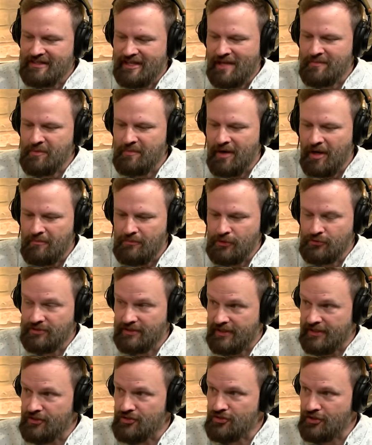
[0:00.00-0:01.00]
I am about
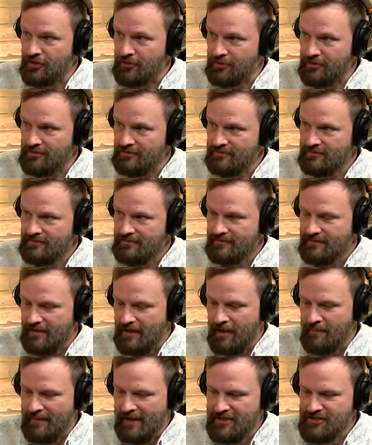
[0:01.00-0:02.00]
music in general,
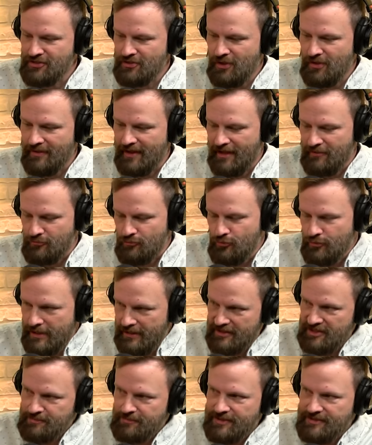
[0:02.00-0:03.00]
imagine all that
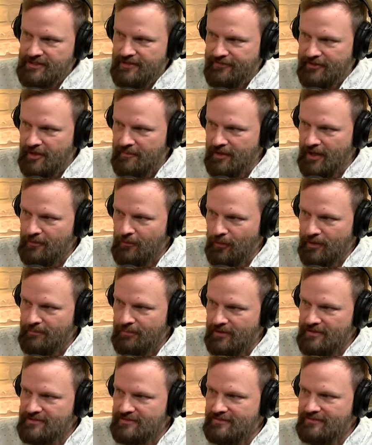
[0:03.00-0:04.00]
really specific about one
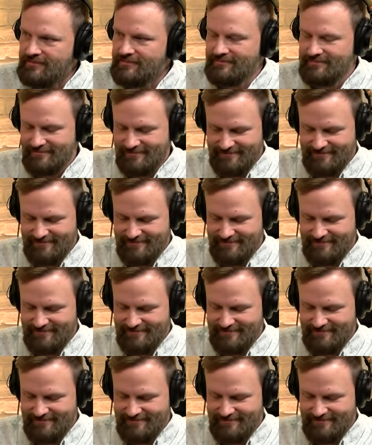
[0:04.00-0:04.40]
person. Just